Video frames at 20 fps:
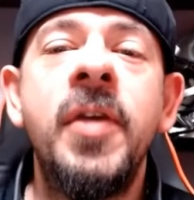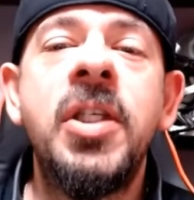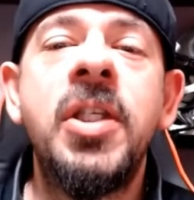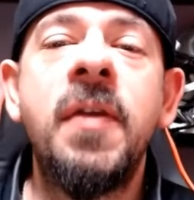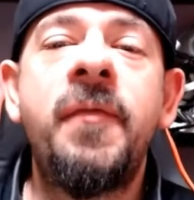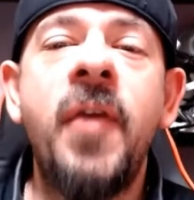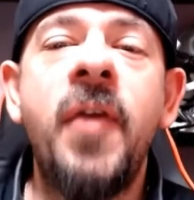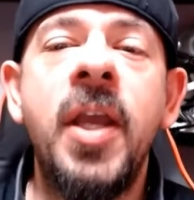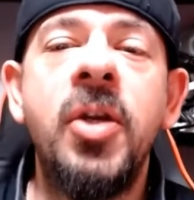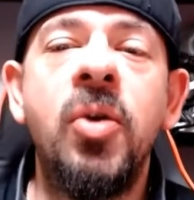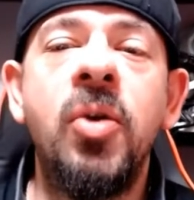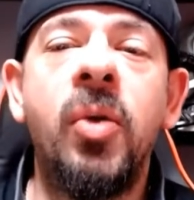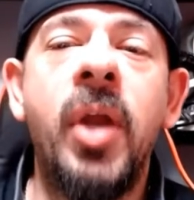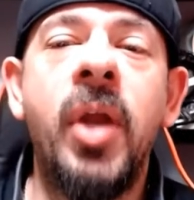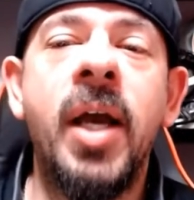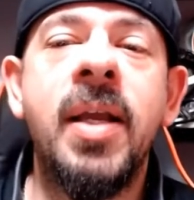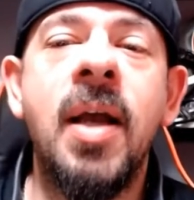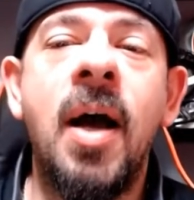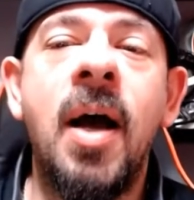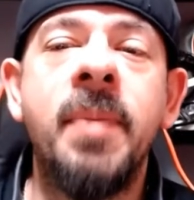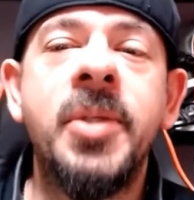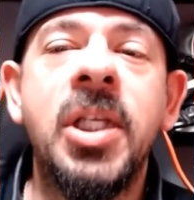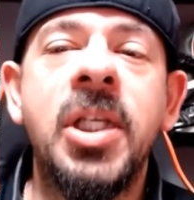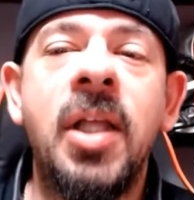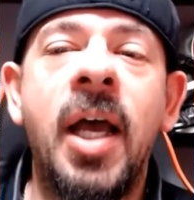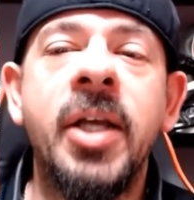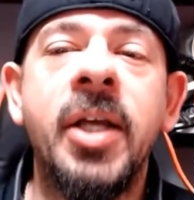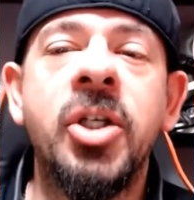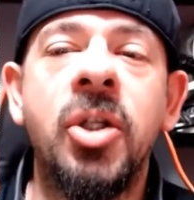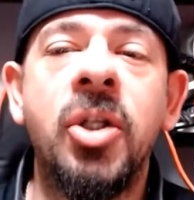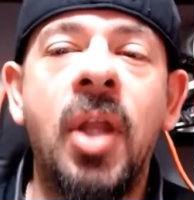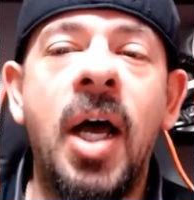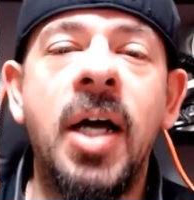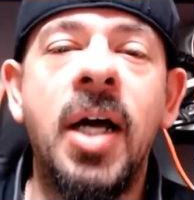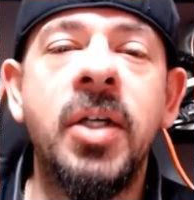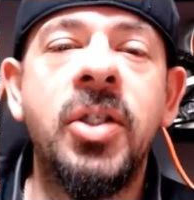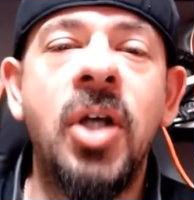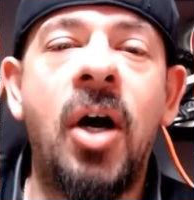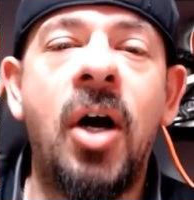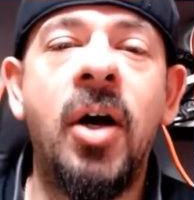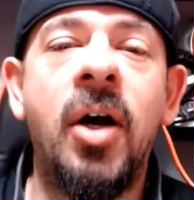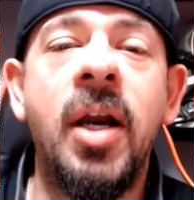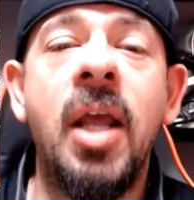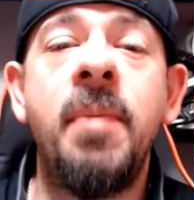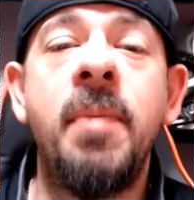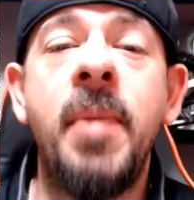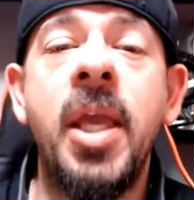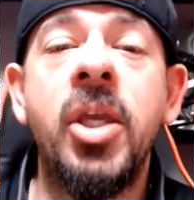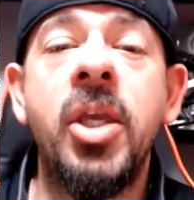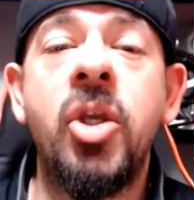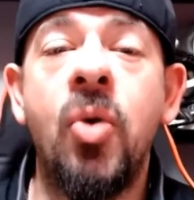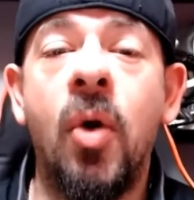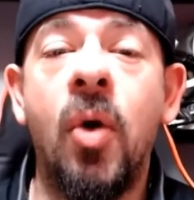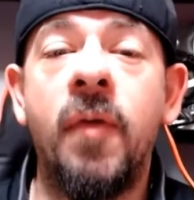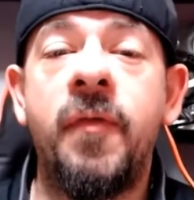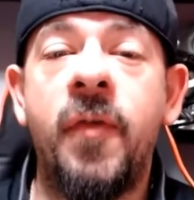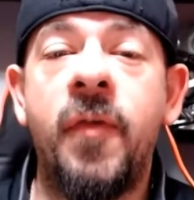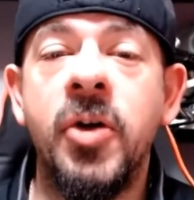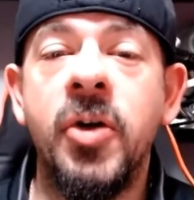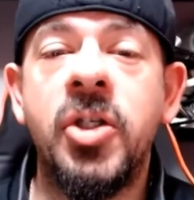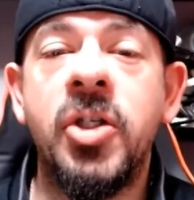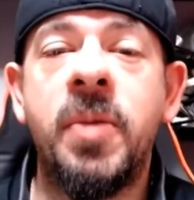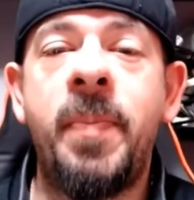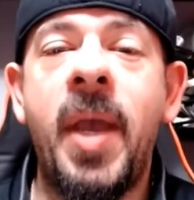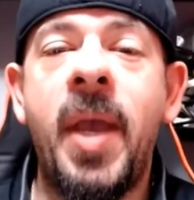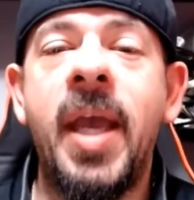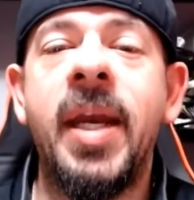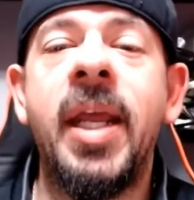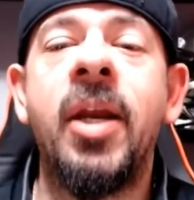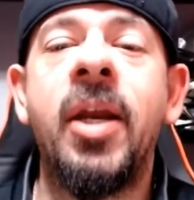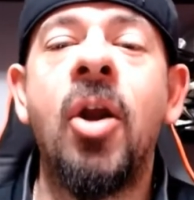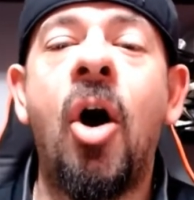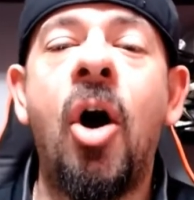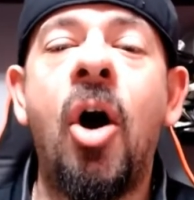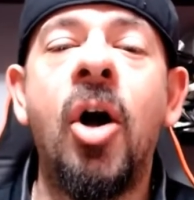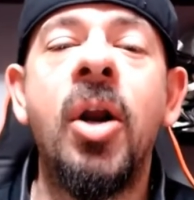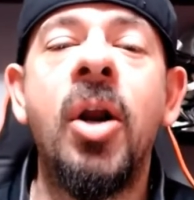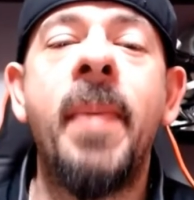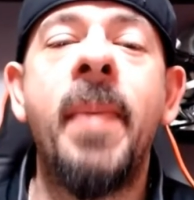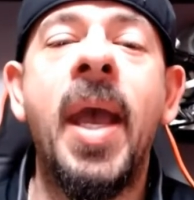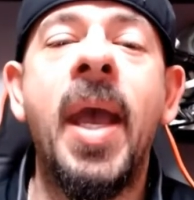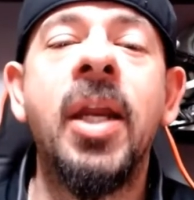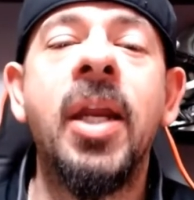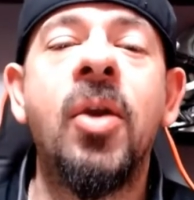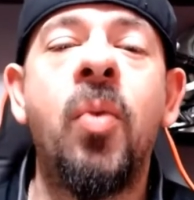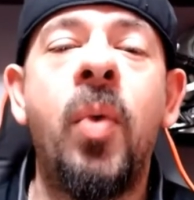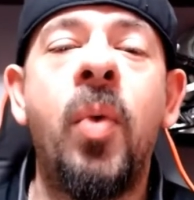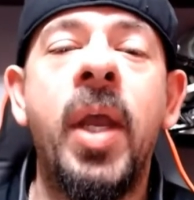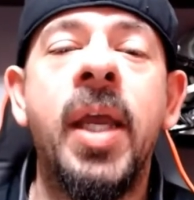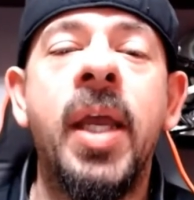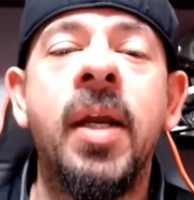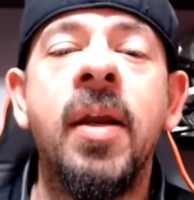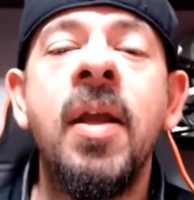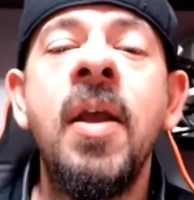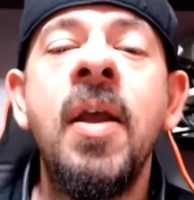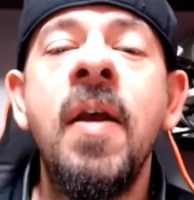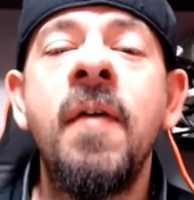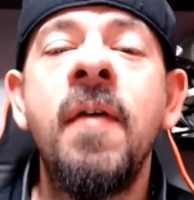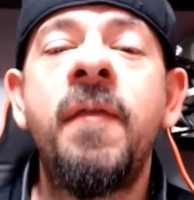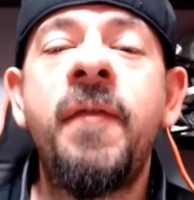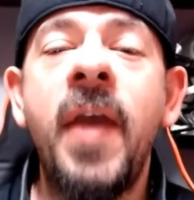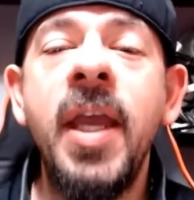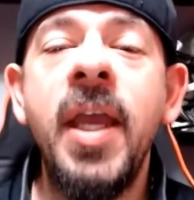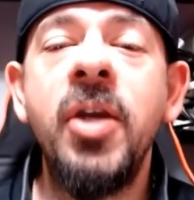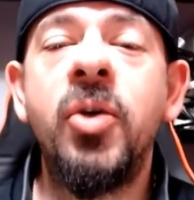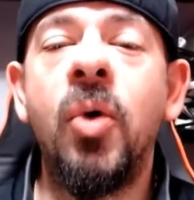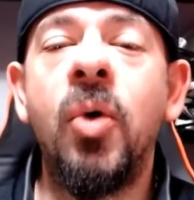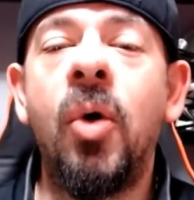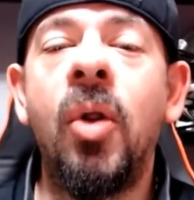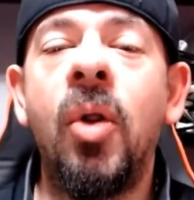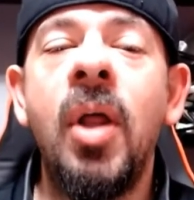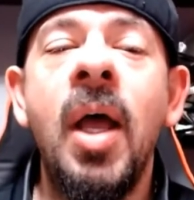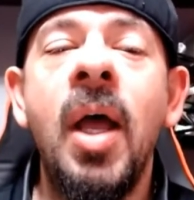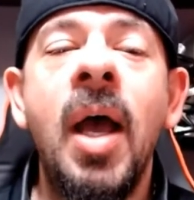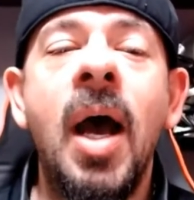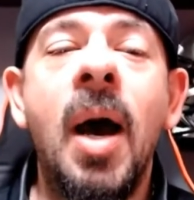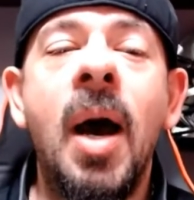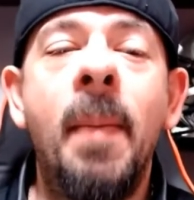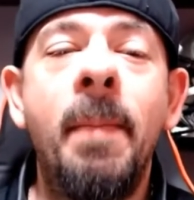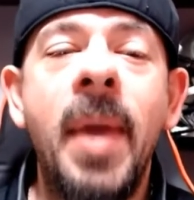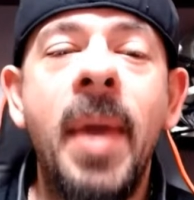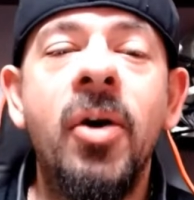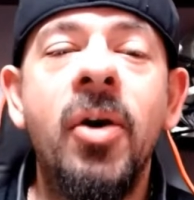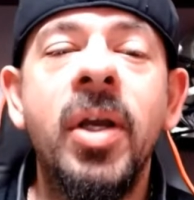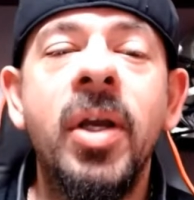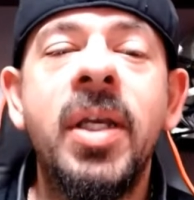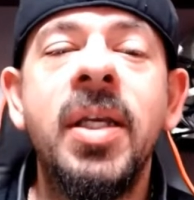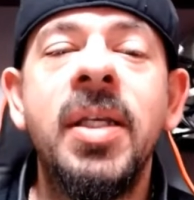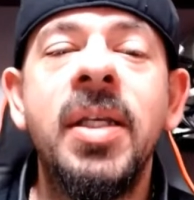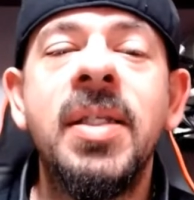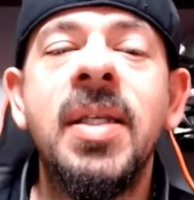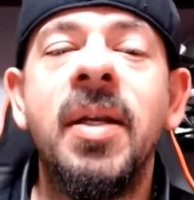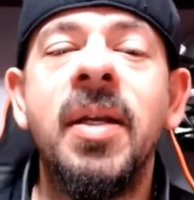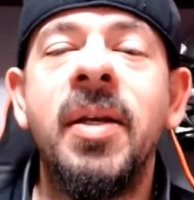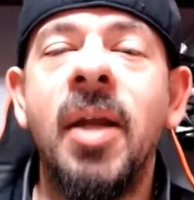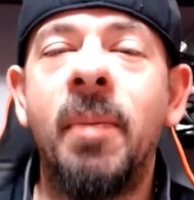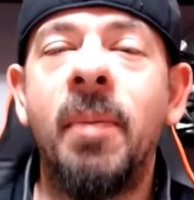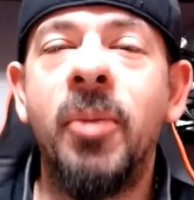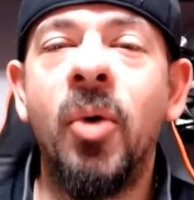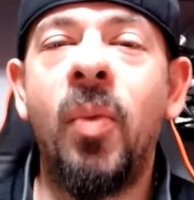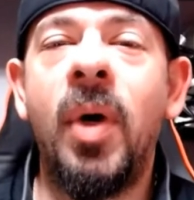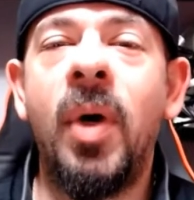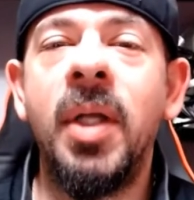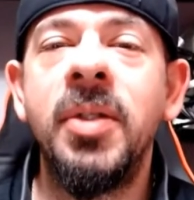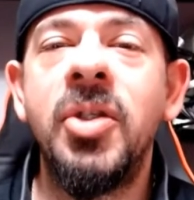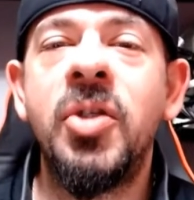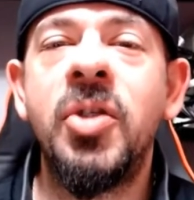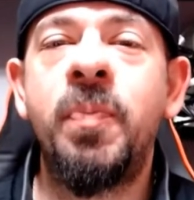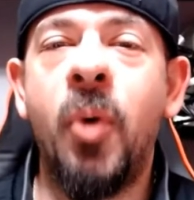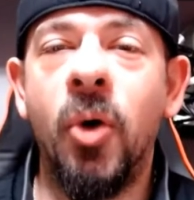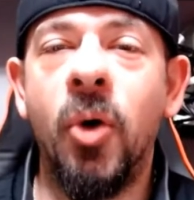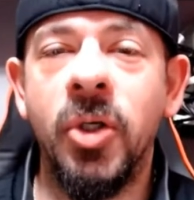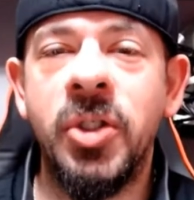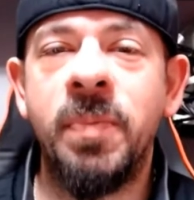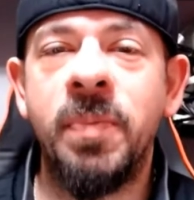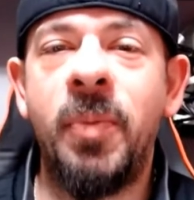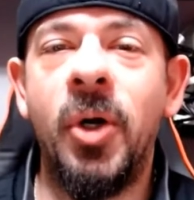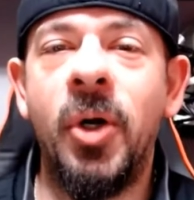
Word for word: FanDuel.com/lockedon and make your first bet an automatic win. FanDuel, America's #1 sportsbook.